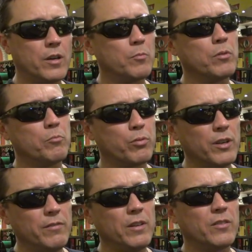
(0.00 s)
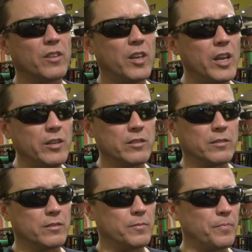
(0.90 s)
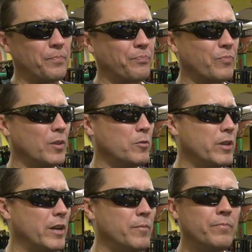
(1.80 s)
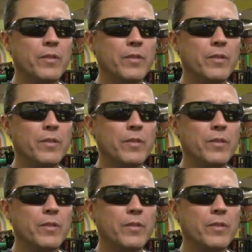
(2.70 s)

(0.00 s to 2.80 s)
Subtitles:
couple of previous occasions. Okay.